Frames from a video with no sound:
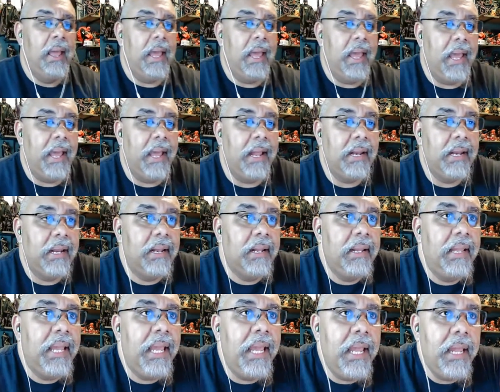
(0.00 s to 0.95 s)

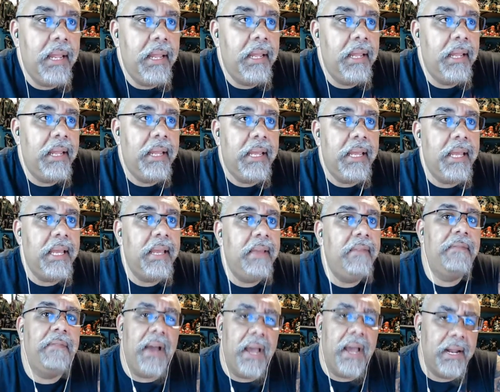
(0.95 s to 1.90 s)
And he he
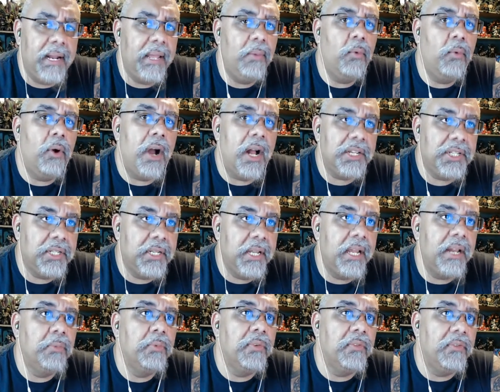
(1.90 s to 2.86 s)
finally watched
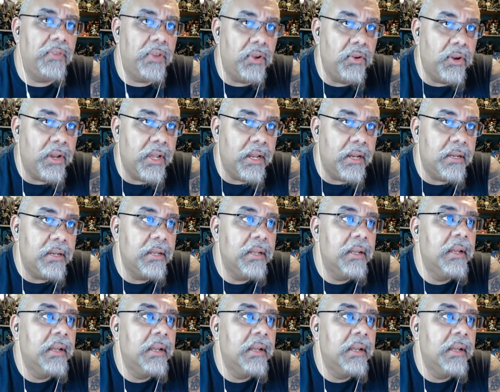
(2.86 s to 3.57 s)
it, reviewed it,